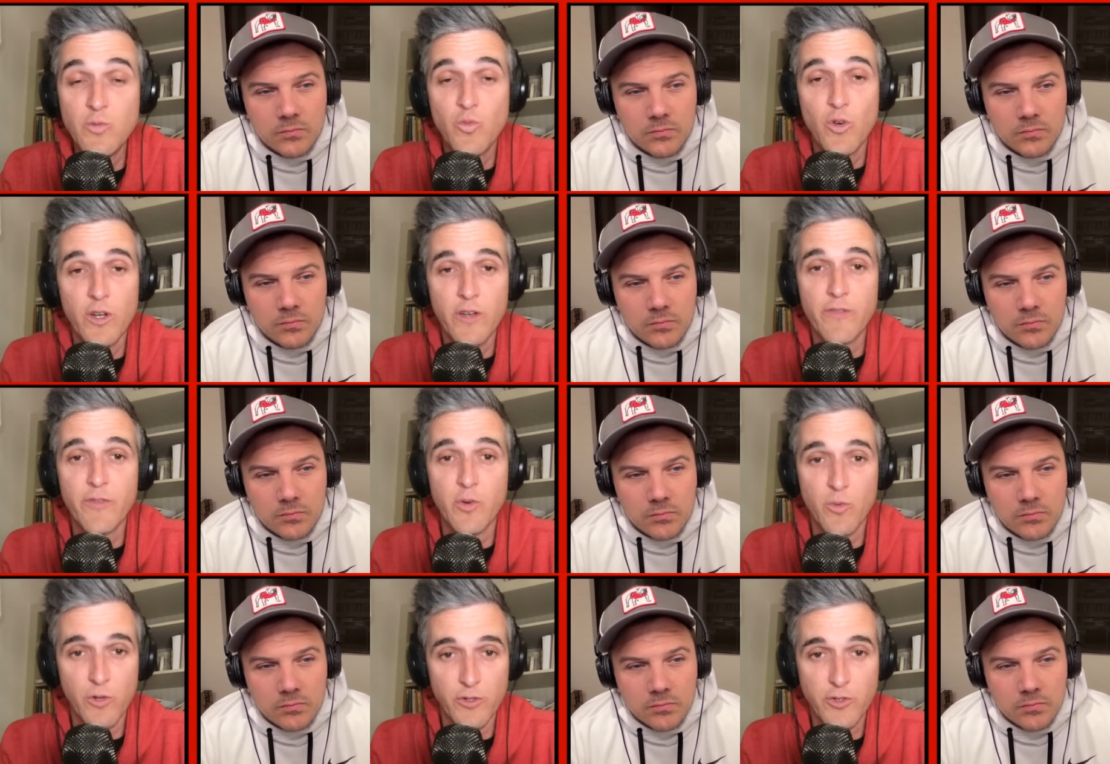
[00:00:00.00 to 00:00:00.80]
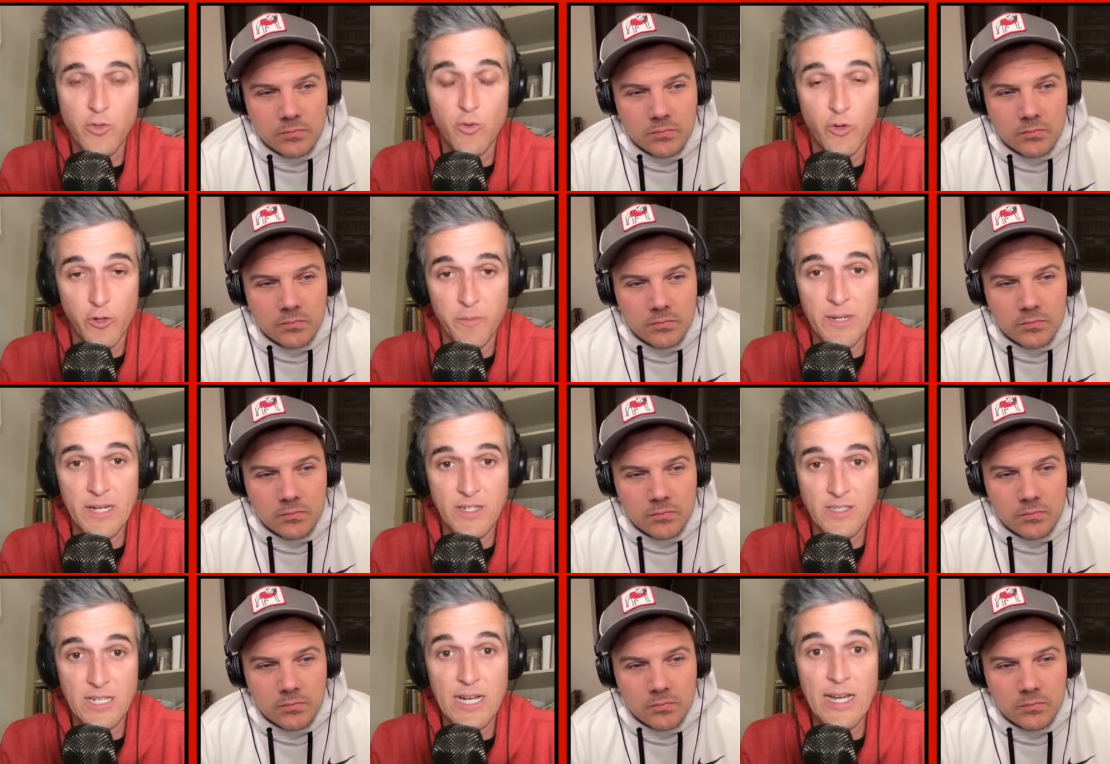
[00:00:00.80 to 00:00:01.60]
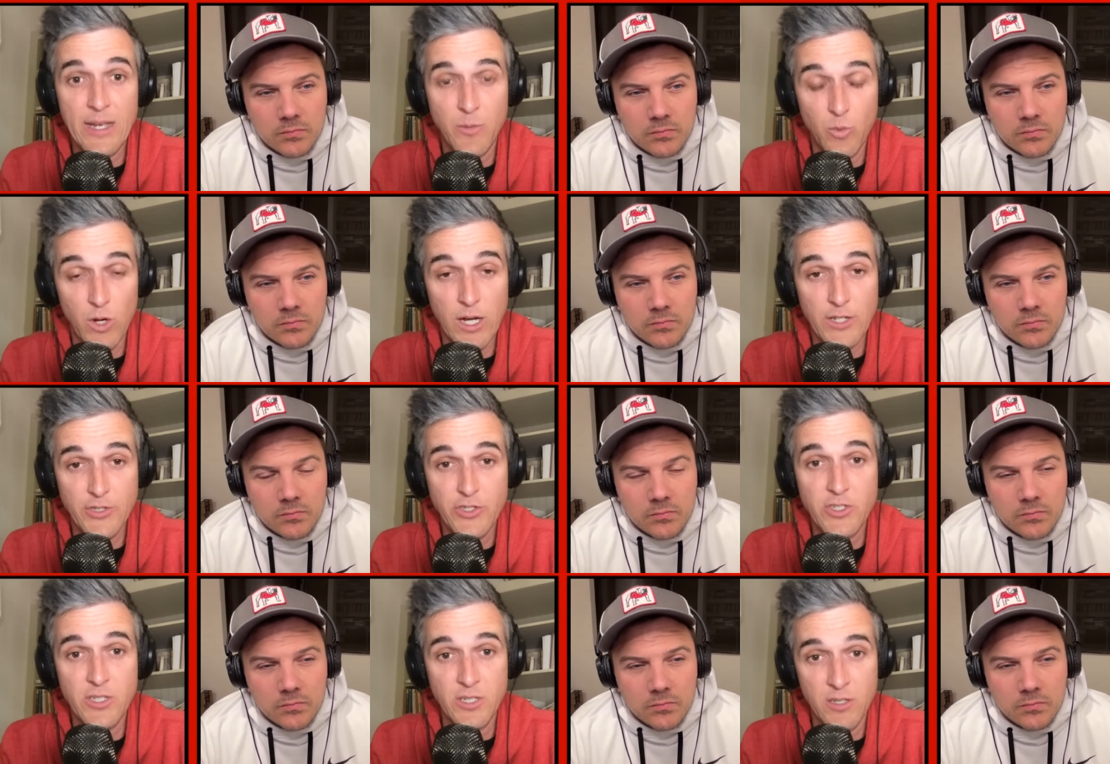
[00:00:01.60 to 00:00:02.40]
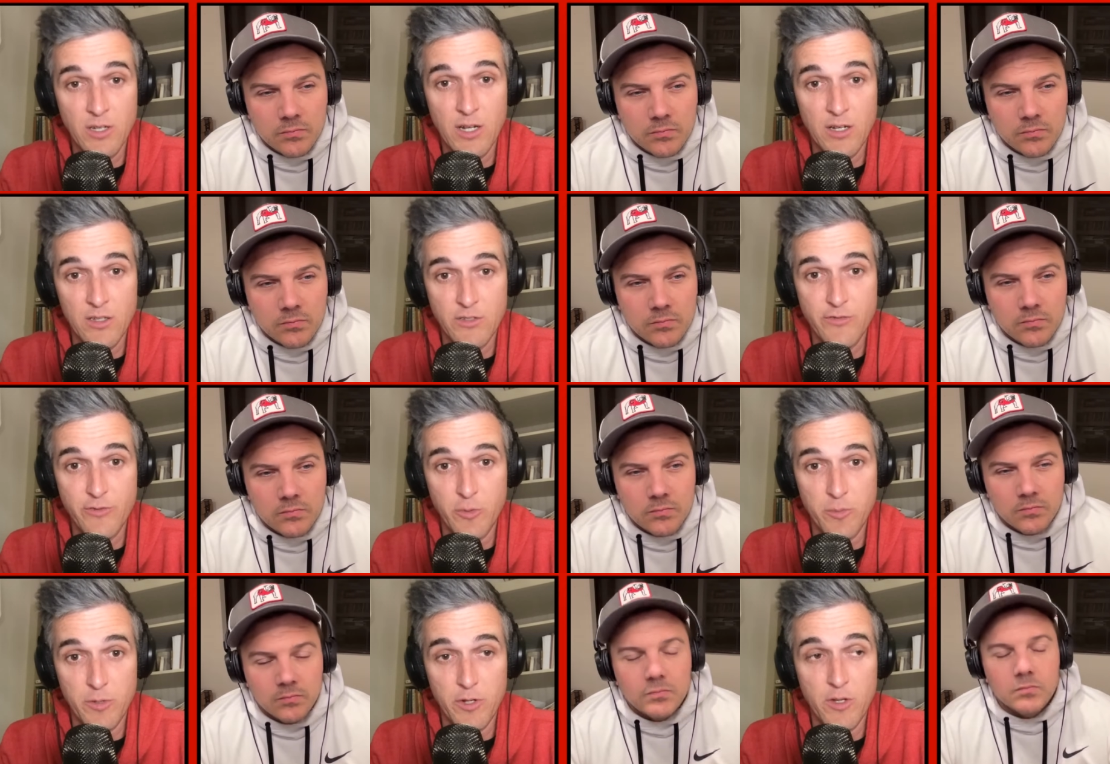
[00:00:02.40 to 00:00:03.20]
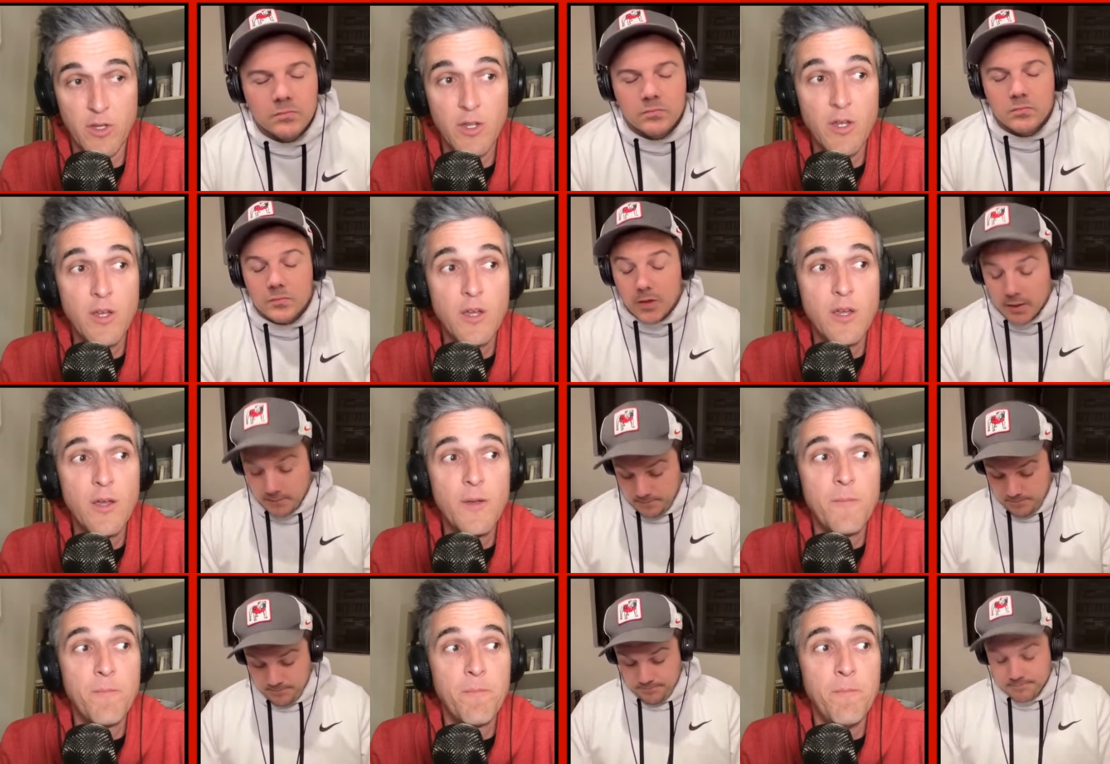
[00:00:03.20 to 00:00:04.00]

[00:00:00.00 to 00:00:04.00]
Speaker 1: one of the worst quarterbacks I watched in college football. Yeah.